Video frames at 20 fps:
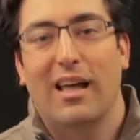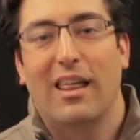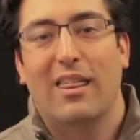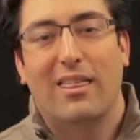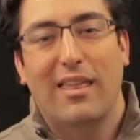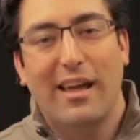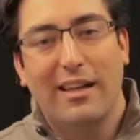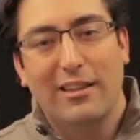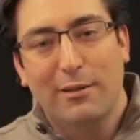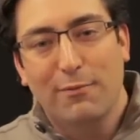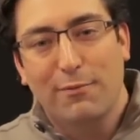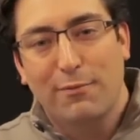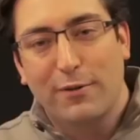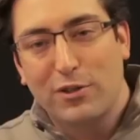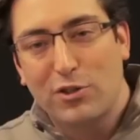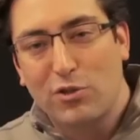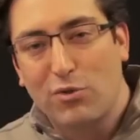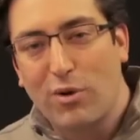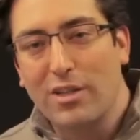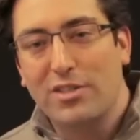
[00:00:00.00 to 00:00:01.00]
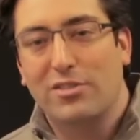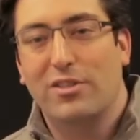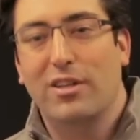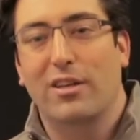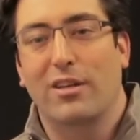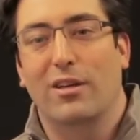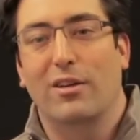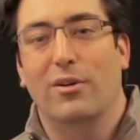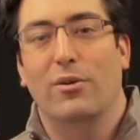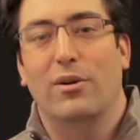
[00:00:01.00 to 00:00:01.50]
Thank them for
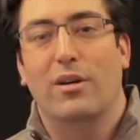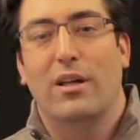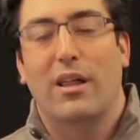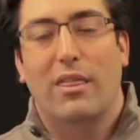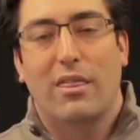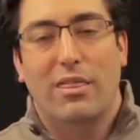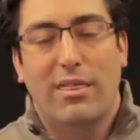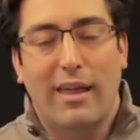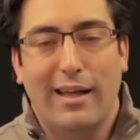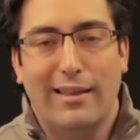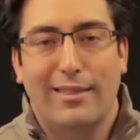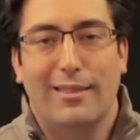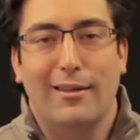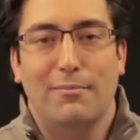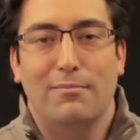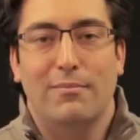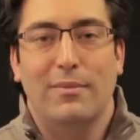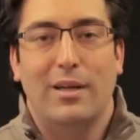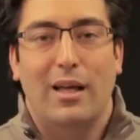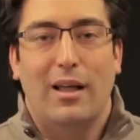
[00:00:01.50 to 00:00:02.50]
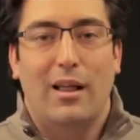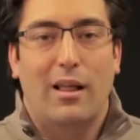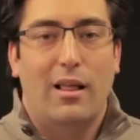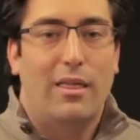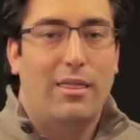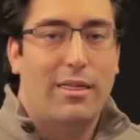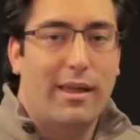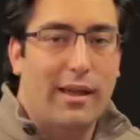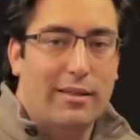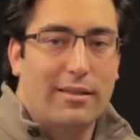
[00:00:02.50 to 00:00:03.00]
trusting you. Thank them,
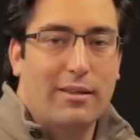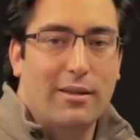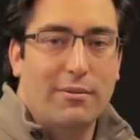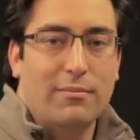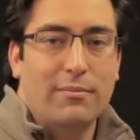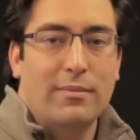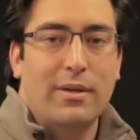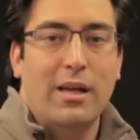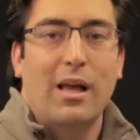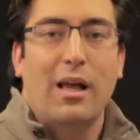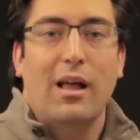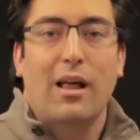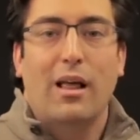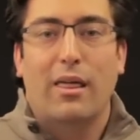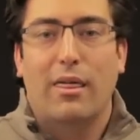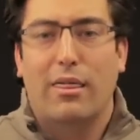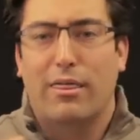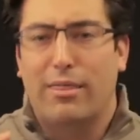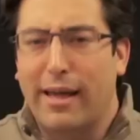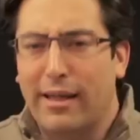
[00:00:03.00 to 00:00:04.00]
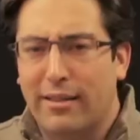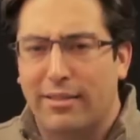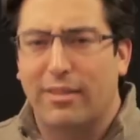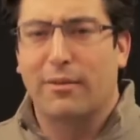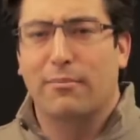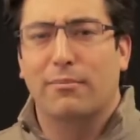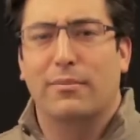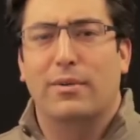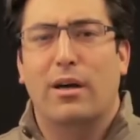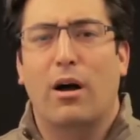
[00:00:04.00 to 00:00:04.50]
thank them, thank
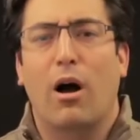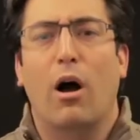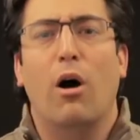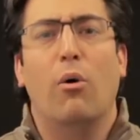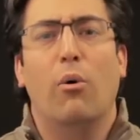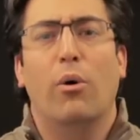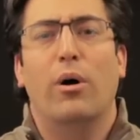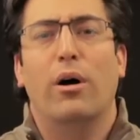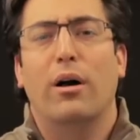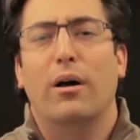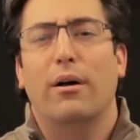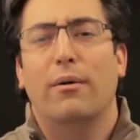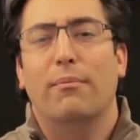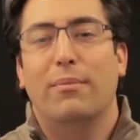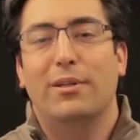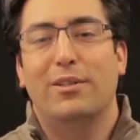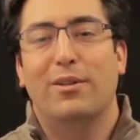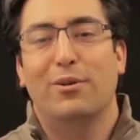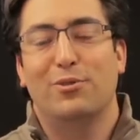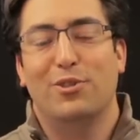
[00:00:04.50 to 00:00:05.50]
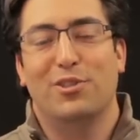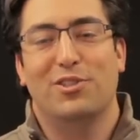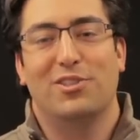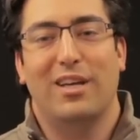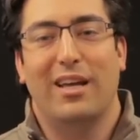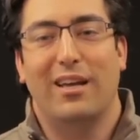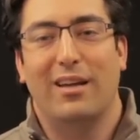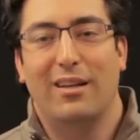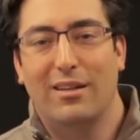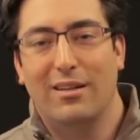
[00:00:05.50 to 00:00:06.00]
them. Oh, but don't just
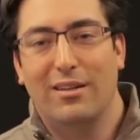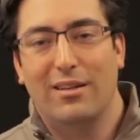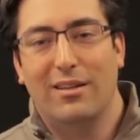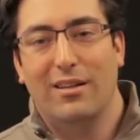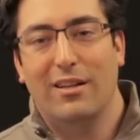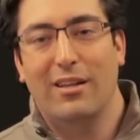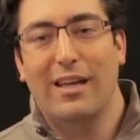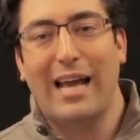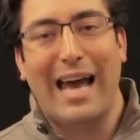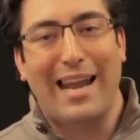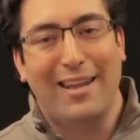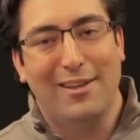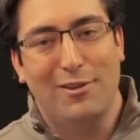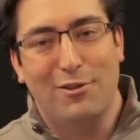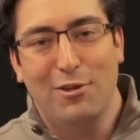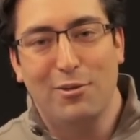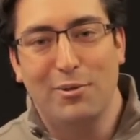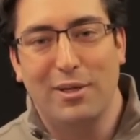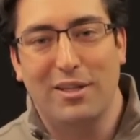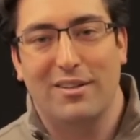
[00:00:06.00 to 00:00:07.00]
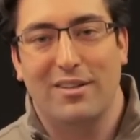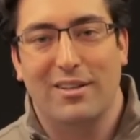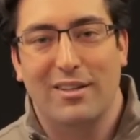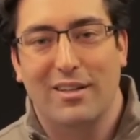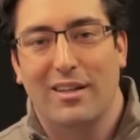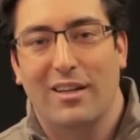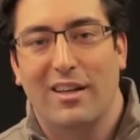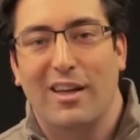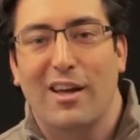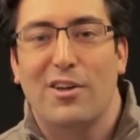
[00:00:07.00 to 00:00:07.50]
say it. You gotta do it.
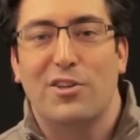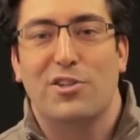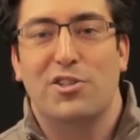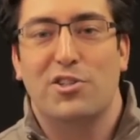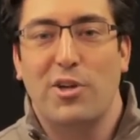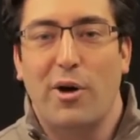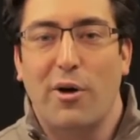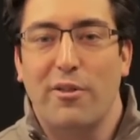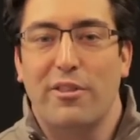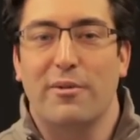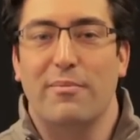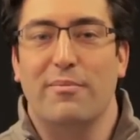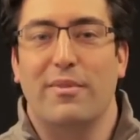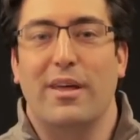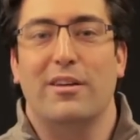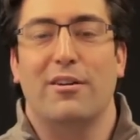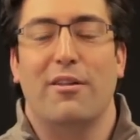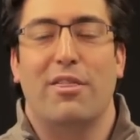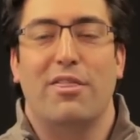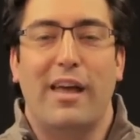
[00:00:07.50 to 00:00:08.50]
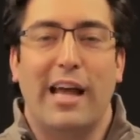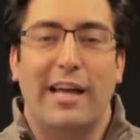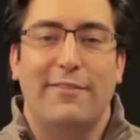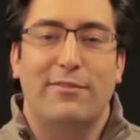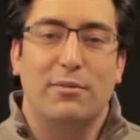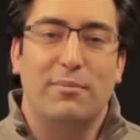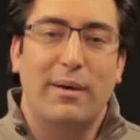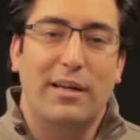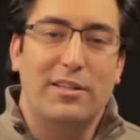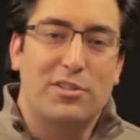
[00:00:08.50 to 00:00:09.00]
Show them that you're
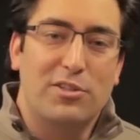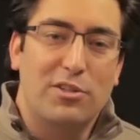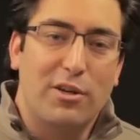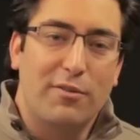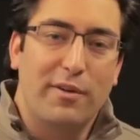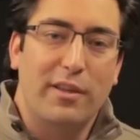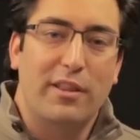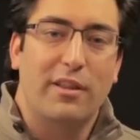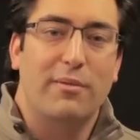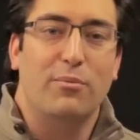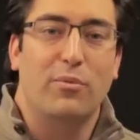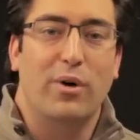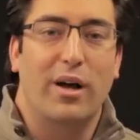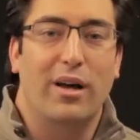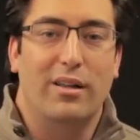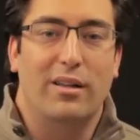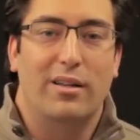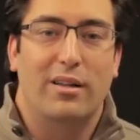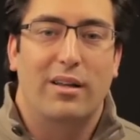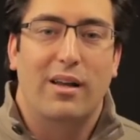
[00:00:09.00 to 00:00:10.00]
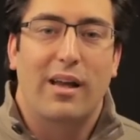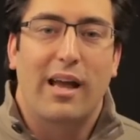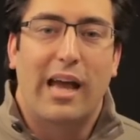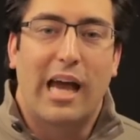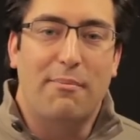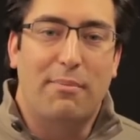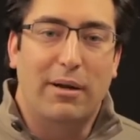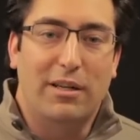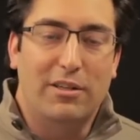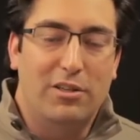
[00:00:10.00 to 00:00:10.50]
thankful by serving them well
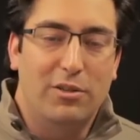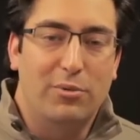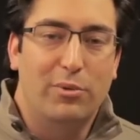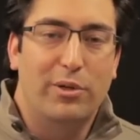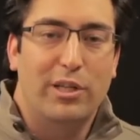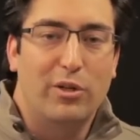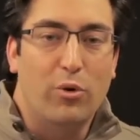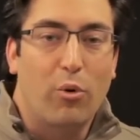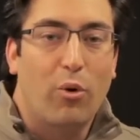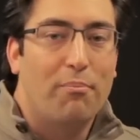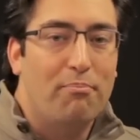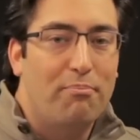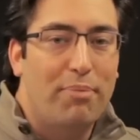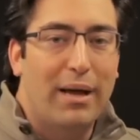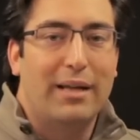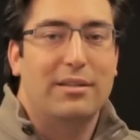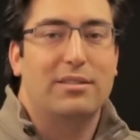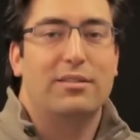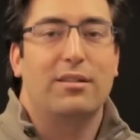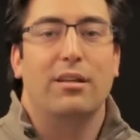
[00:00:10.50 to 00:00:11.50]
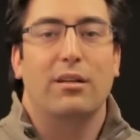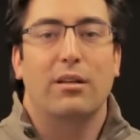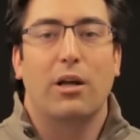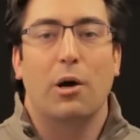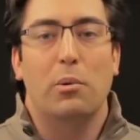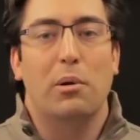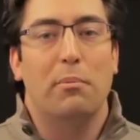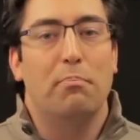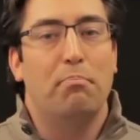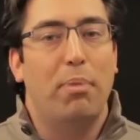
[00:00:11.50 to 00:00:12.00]
and by doing your best.
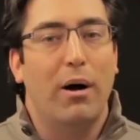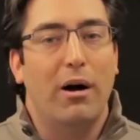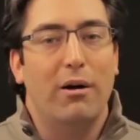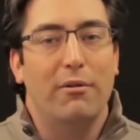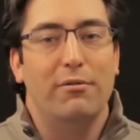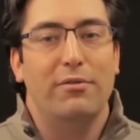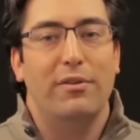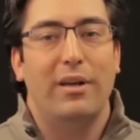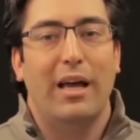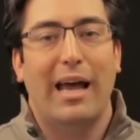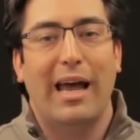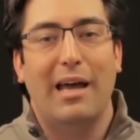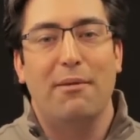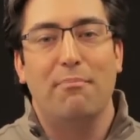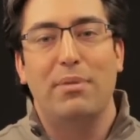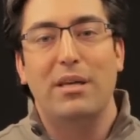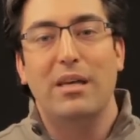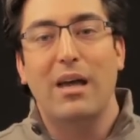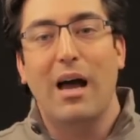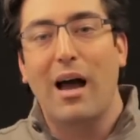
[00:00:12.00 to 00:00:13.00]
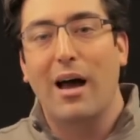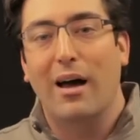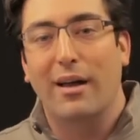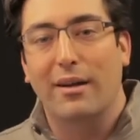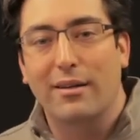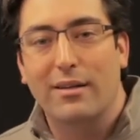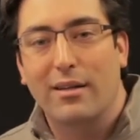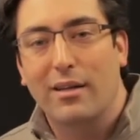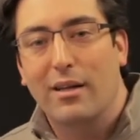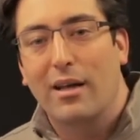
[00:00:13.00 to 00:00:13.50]
Go above and
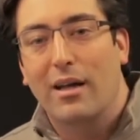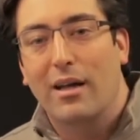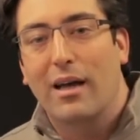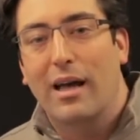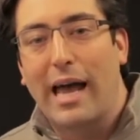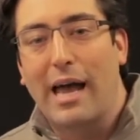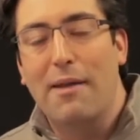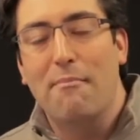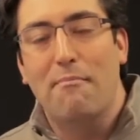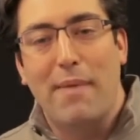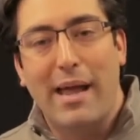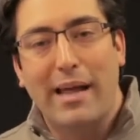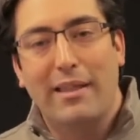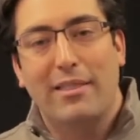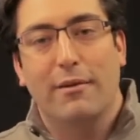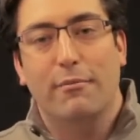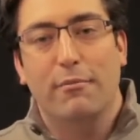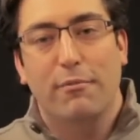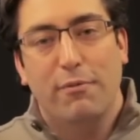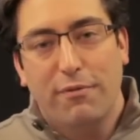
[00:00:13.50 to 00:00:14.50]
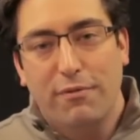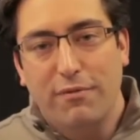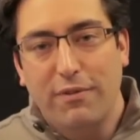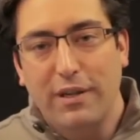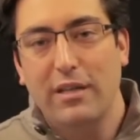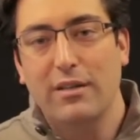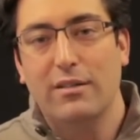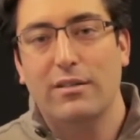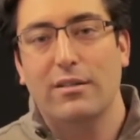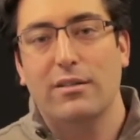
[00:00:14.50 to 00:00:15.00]
beyond and make them
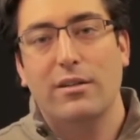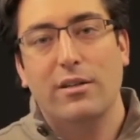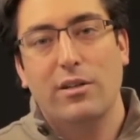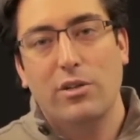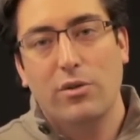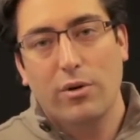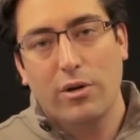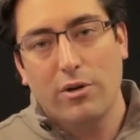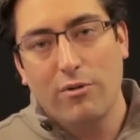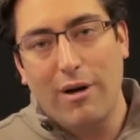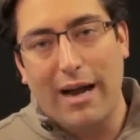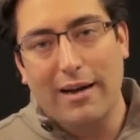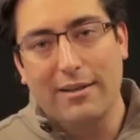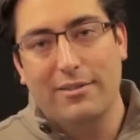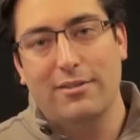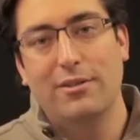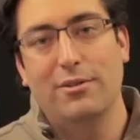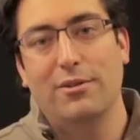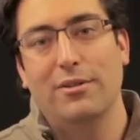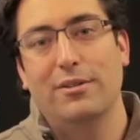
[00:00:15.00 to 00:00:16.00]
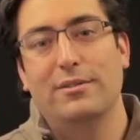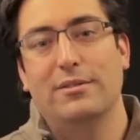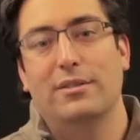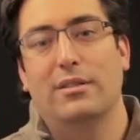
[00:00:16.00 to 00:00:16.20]
feel your gratitude.